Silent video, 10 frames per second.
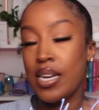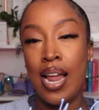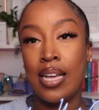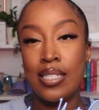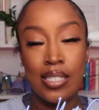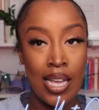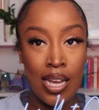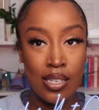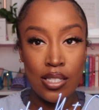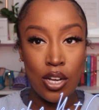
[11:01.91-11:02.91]
next
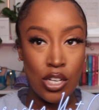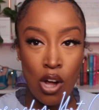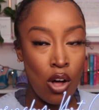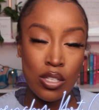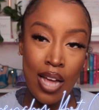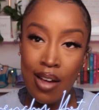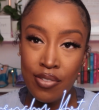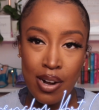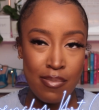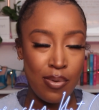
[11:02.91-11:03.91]
six could all tie
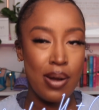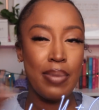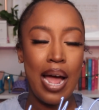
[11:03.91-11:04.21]
for number one,